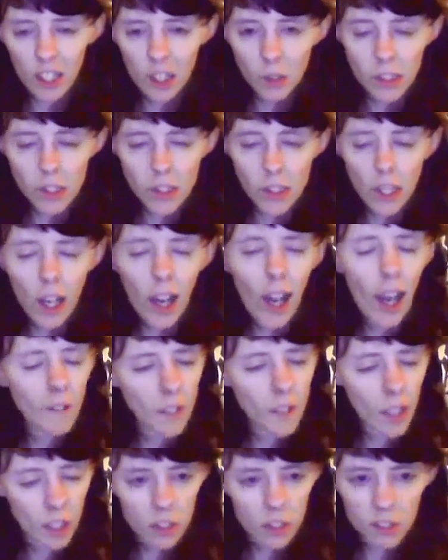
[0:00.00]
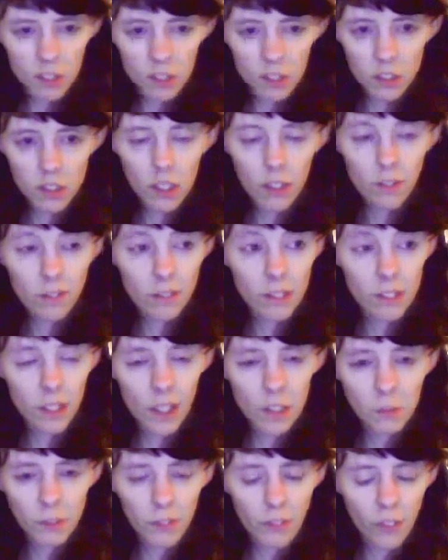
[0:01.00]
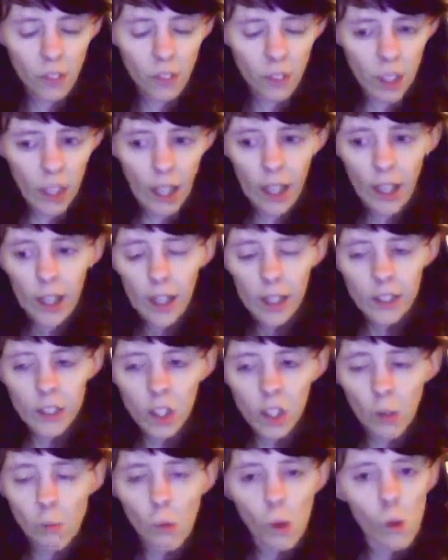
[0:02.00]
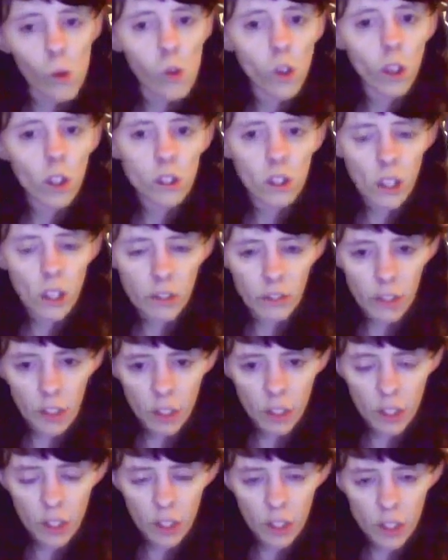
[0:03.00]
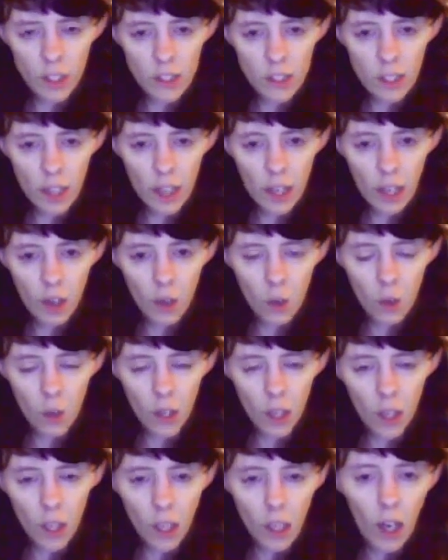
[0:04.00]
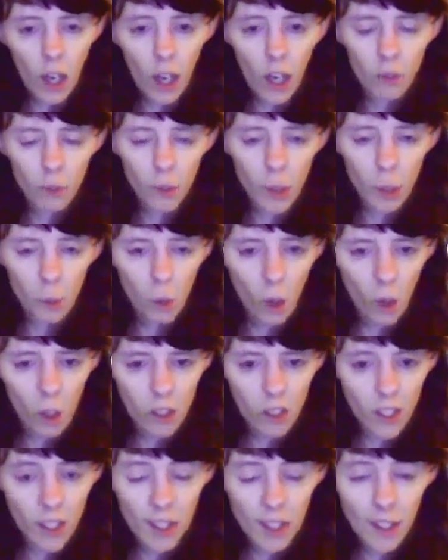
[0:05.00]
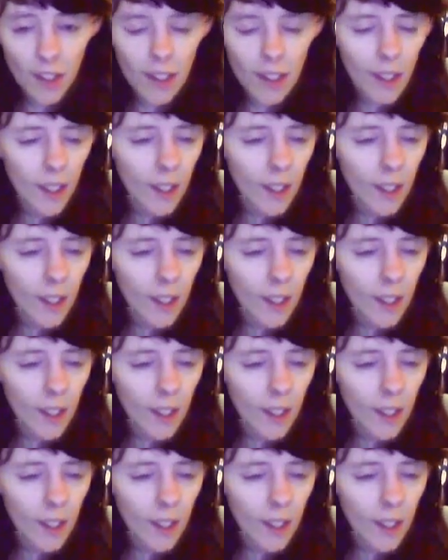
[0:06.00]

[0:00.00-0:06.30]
which I have done several times before now, because I've got them all on DVD, so I can rewatch.